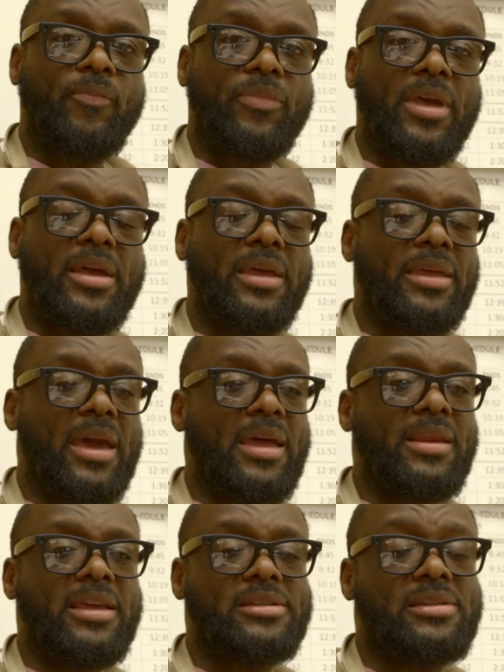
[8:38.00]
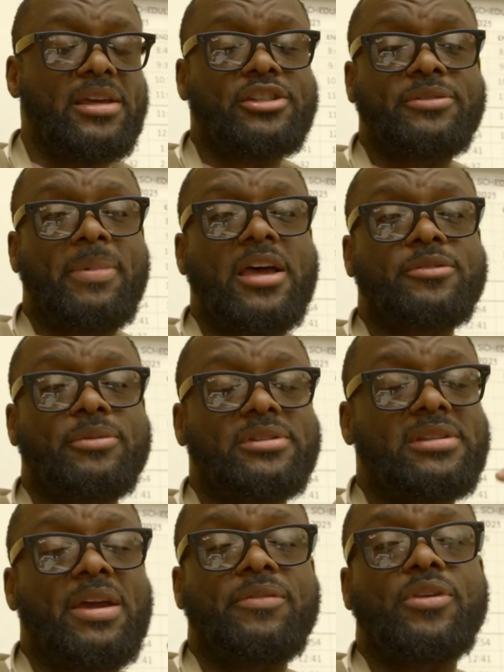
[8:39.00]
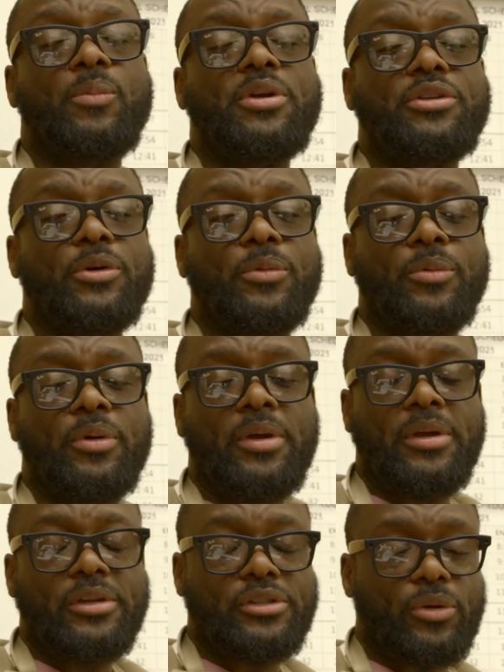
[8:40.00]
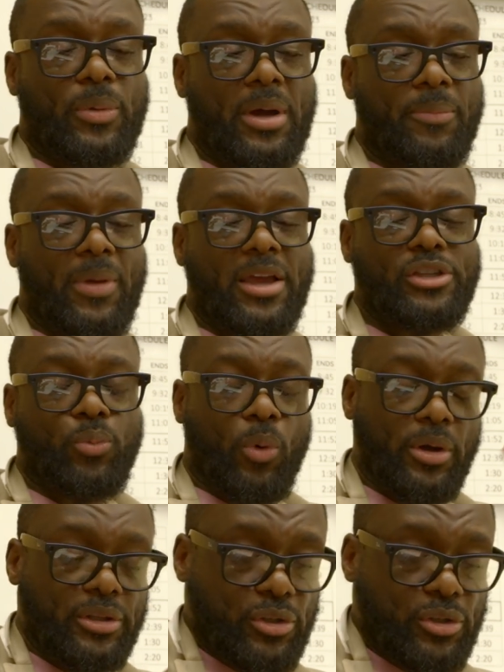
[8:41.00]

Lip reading: And again, it's not just basketball, it's in everything we do. So I just wanted